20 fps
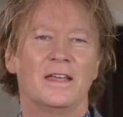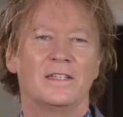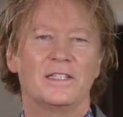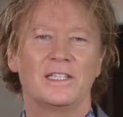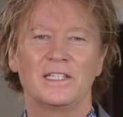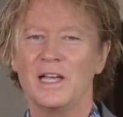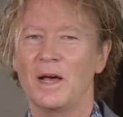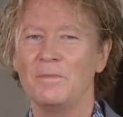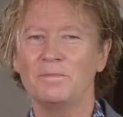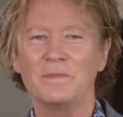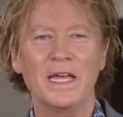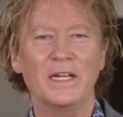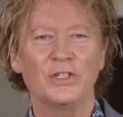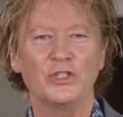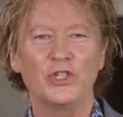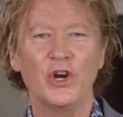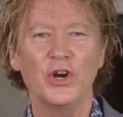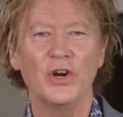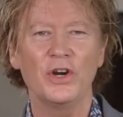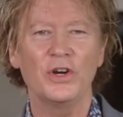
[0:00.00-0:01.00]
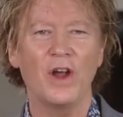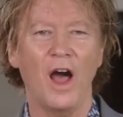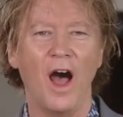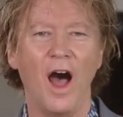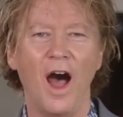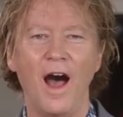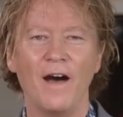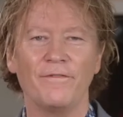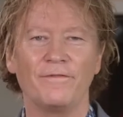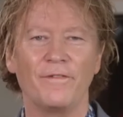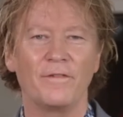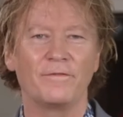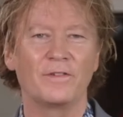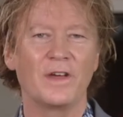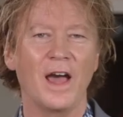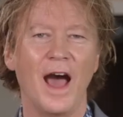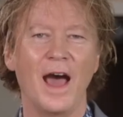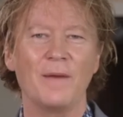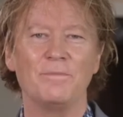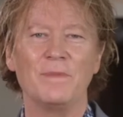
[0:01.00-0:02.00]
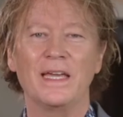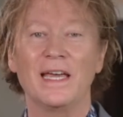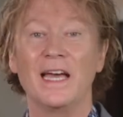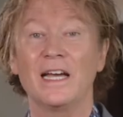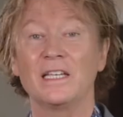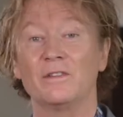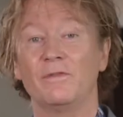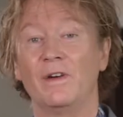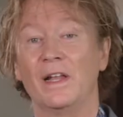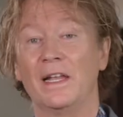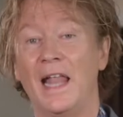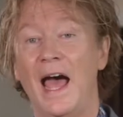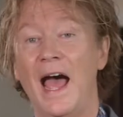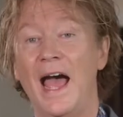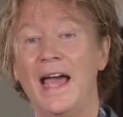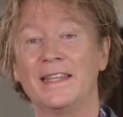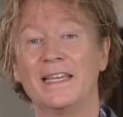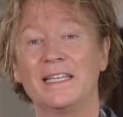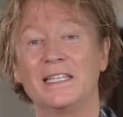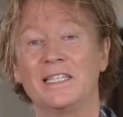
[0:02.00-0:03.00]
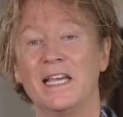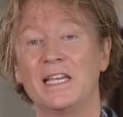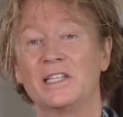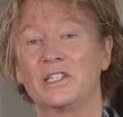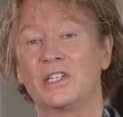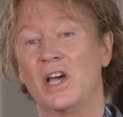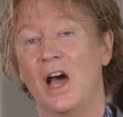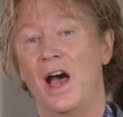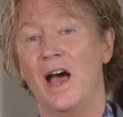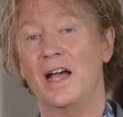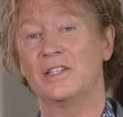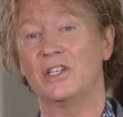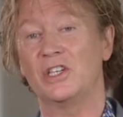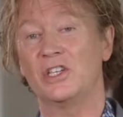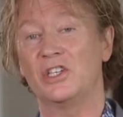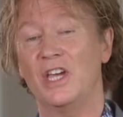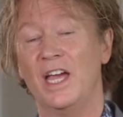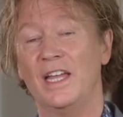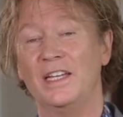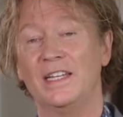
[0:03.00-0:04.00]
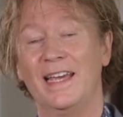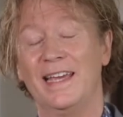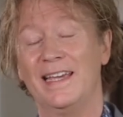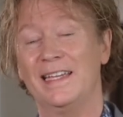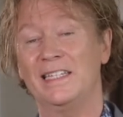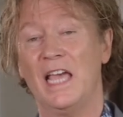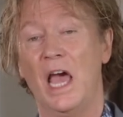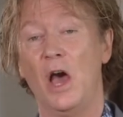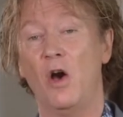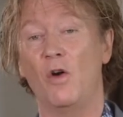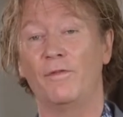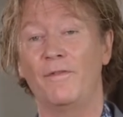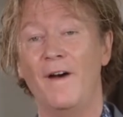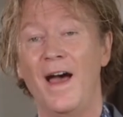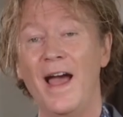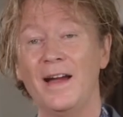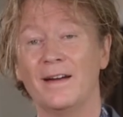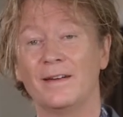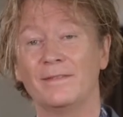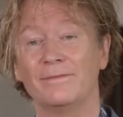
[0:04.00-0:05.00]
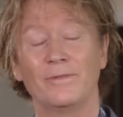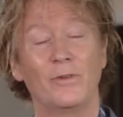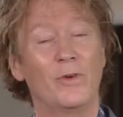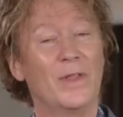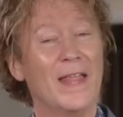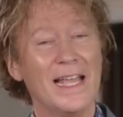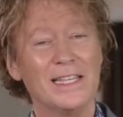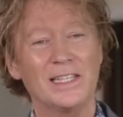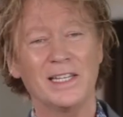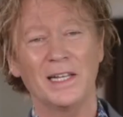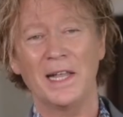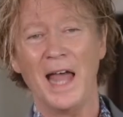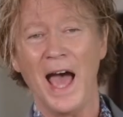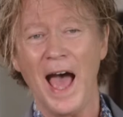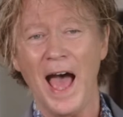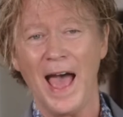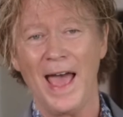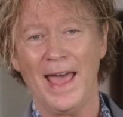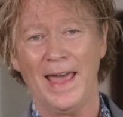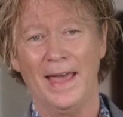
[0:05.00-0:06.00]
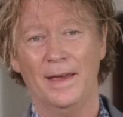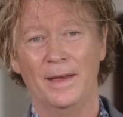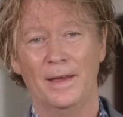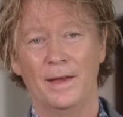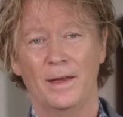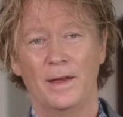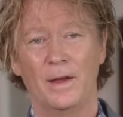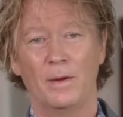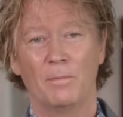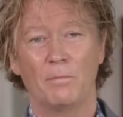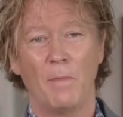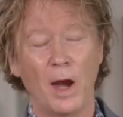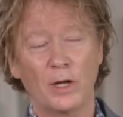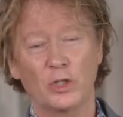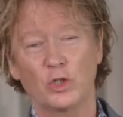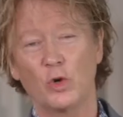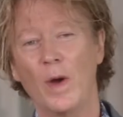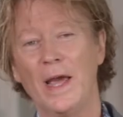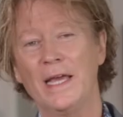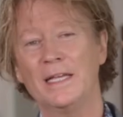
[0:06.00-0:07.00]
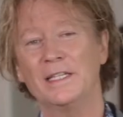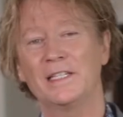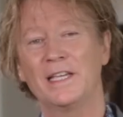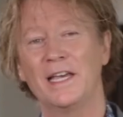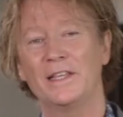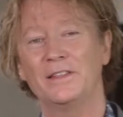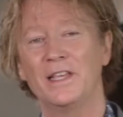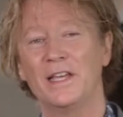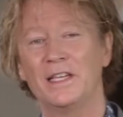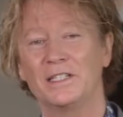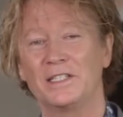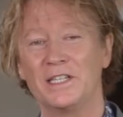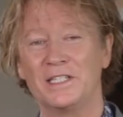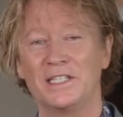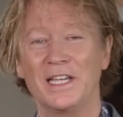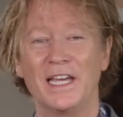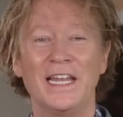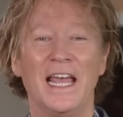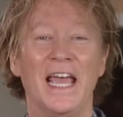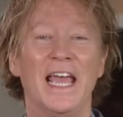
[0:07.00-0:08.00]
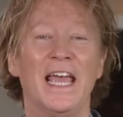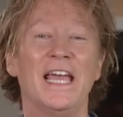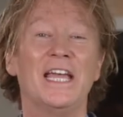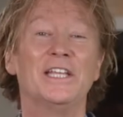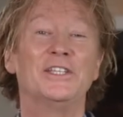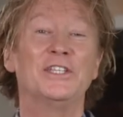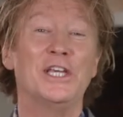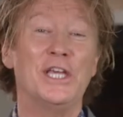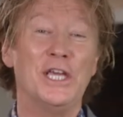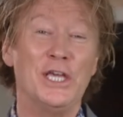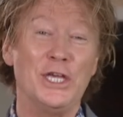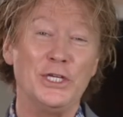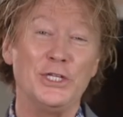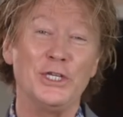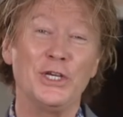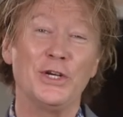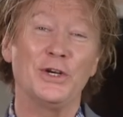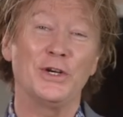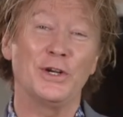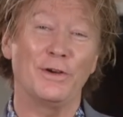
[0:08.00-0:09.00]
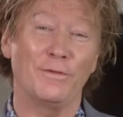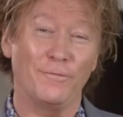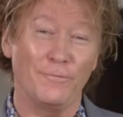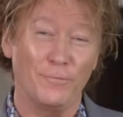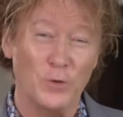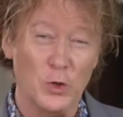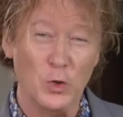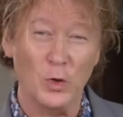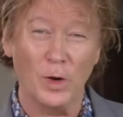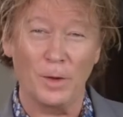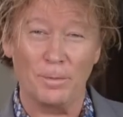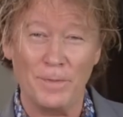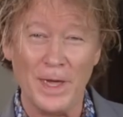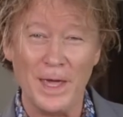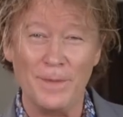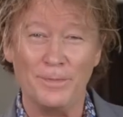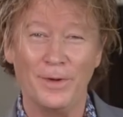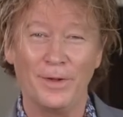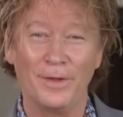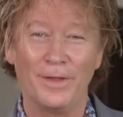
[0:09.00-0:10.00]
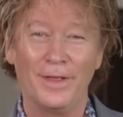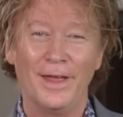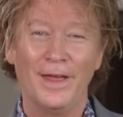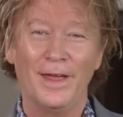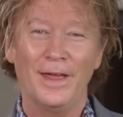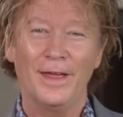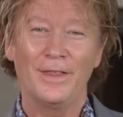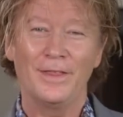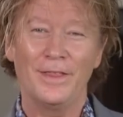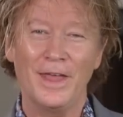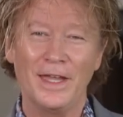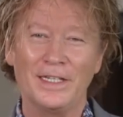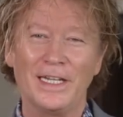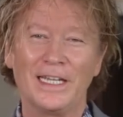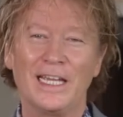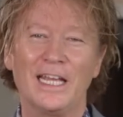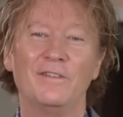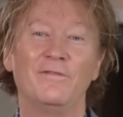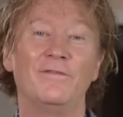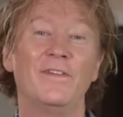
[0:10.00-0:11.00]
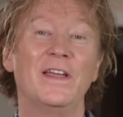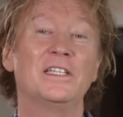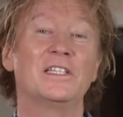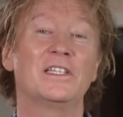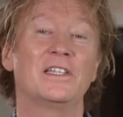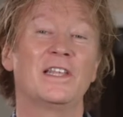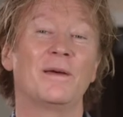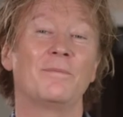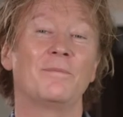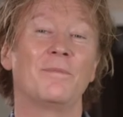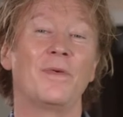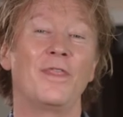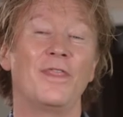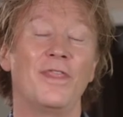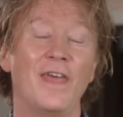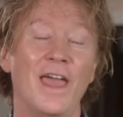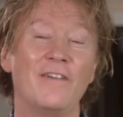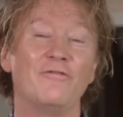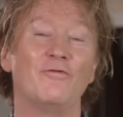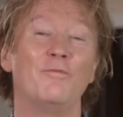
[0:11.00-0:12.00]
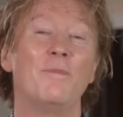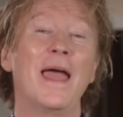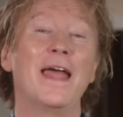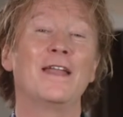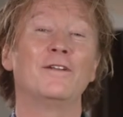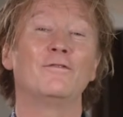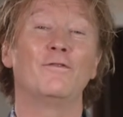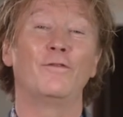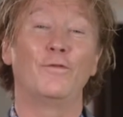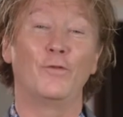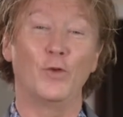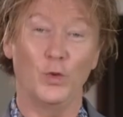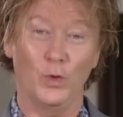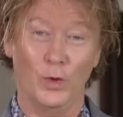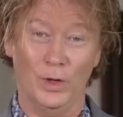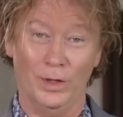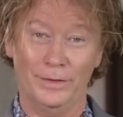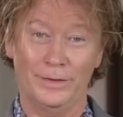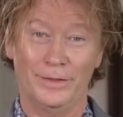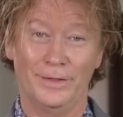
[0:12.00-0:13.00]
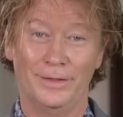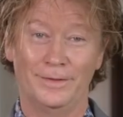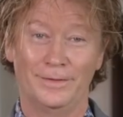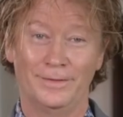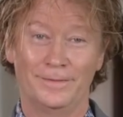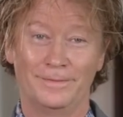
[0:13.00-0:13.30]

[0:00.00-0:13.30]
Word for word: Some get turned off of God because of a lie that says God's agenda is hellfire. Well, that's a lie. Mark Twain said this He said, It's easier to fool people than to convince them they've been fooled.